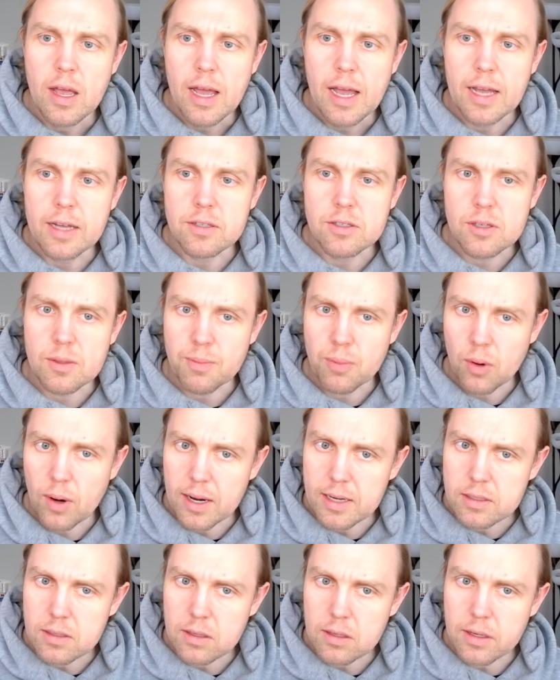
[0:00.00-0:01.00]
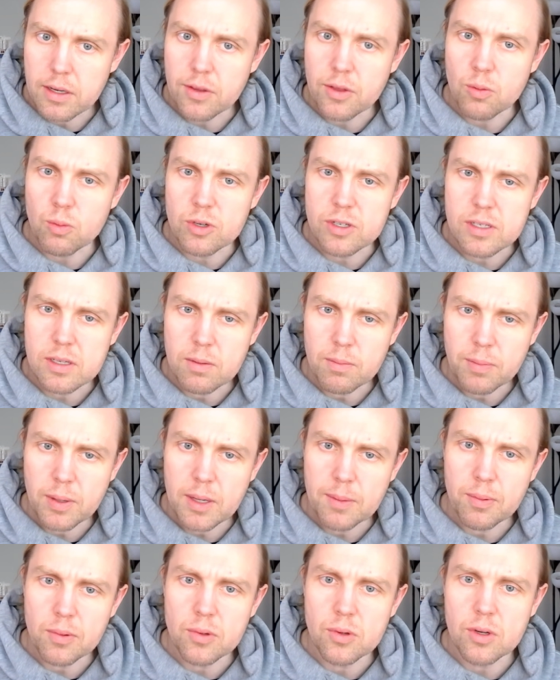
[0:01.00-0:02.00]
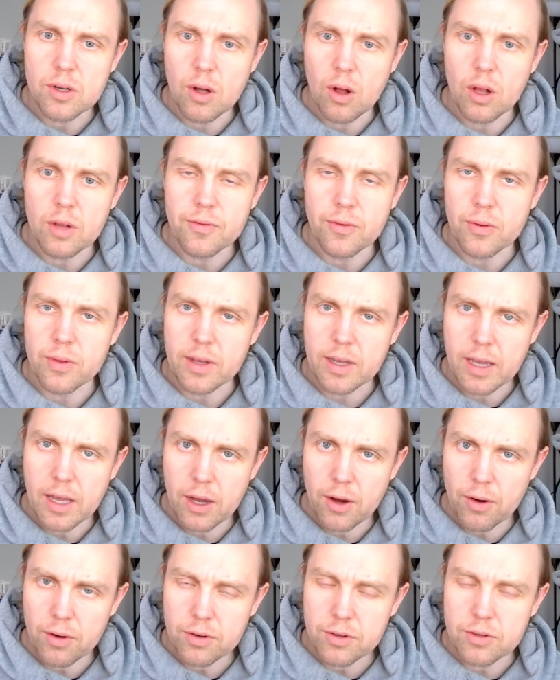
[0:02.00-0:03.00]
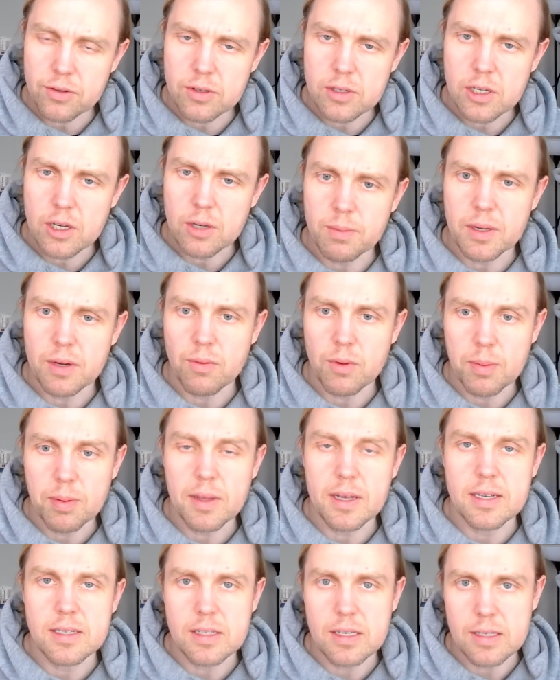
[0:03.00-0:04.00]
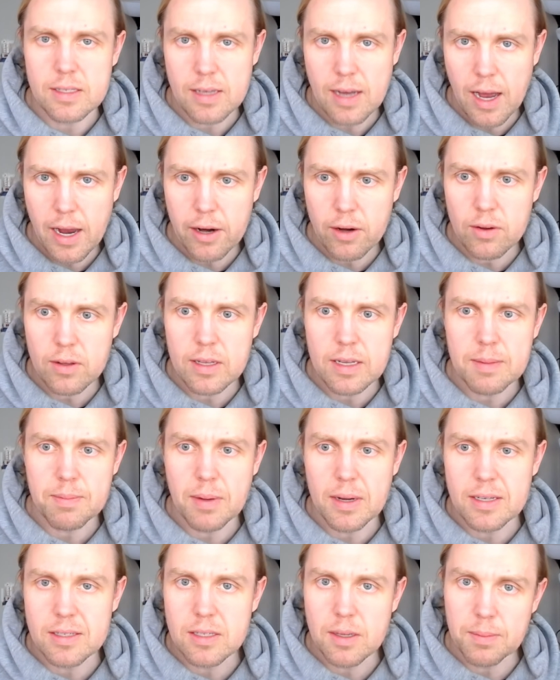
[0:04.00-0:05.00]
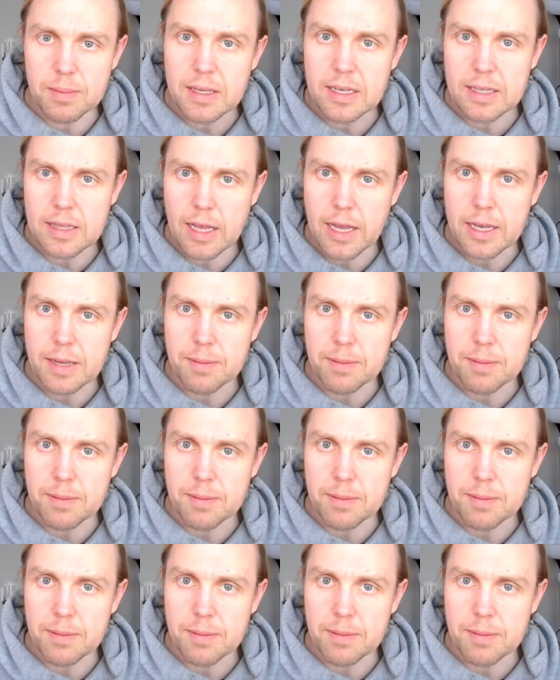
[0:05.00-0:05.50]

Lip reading: And surprisingly, there were some people who called for the characters to replaced entirely by something like